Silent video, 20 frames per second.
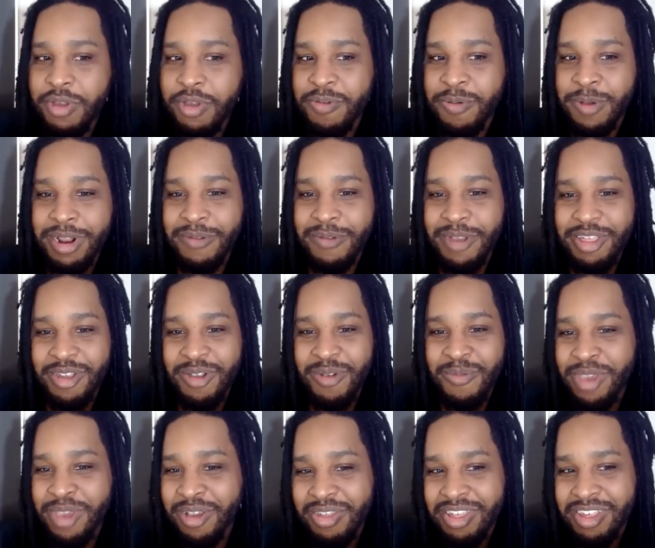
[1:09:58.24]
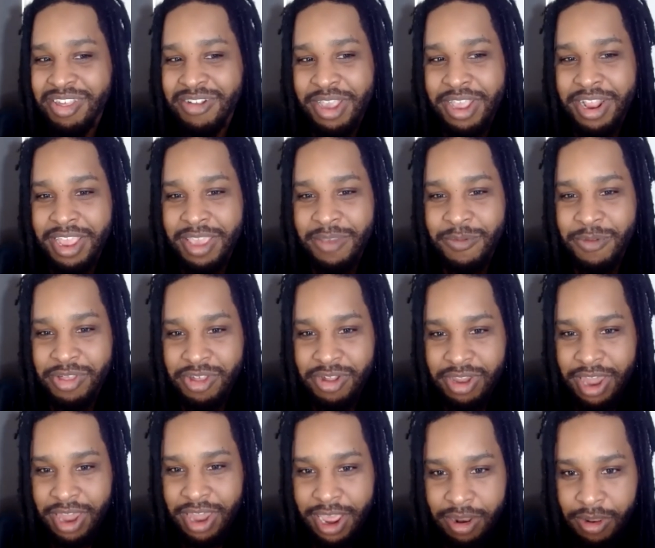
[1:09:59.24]
was pretty much on Beale Street, he was your
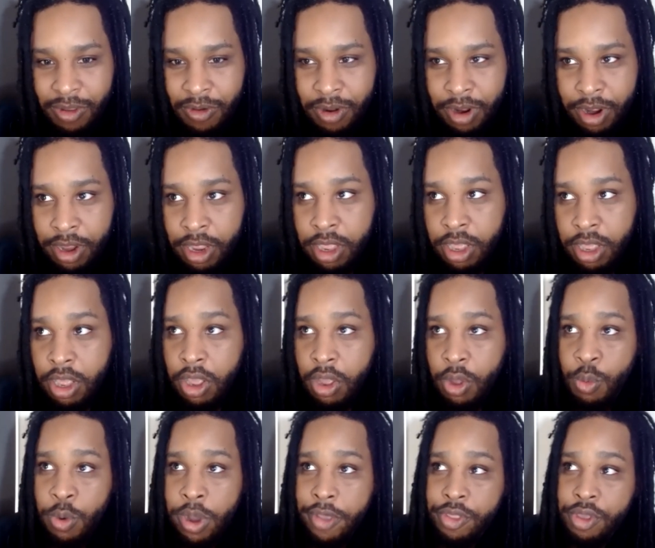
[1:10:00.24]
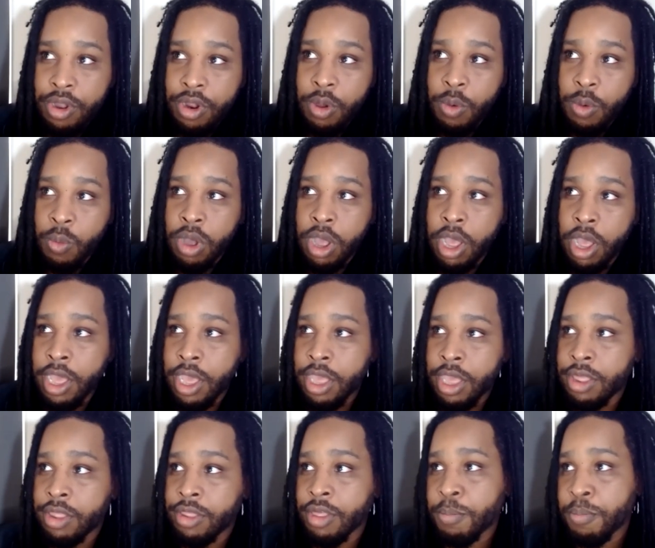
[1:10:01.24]
landlord, whether it
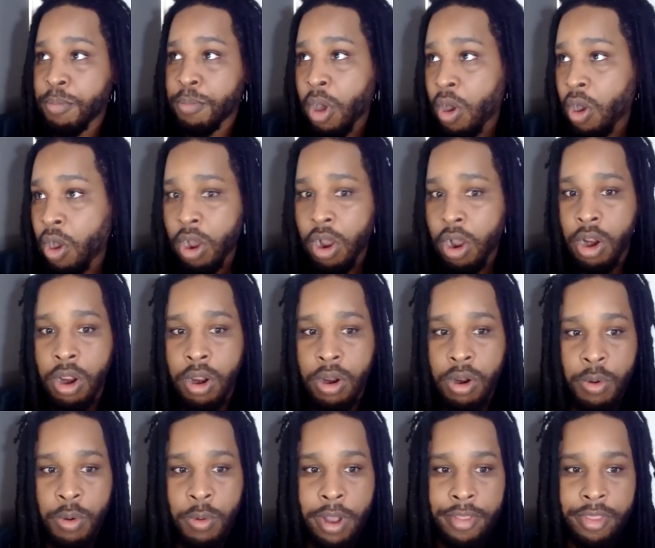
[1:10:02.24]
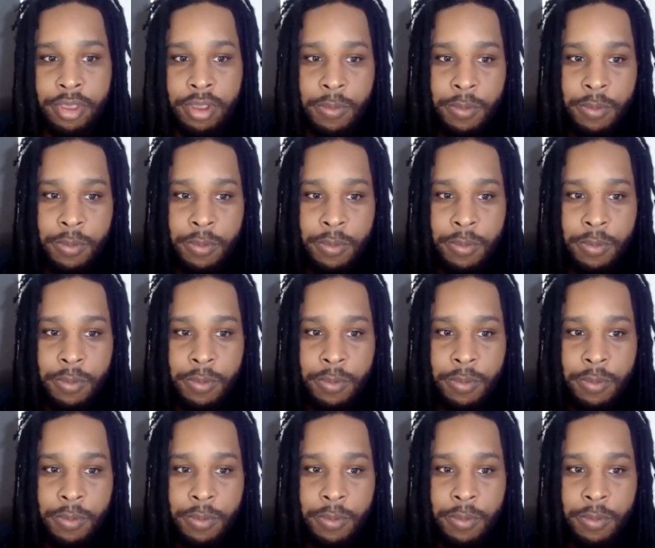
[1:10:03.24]
was a bar or whether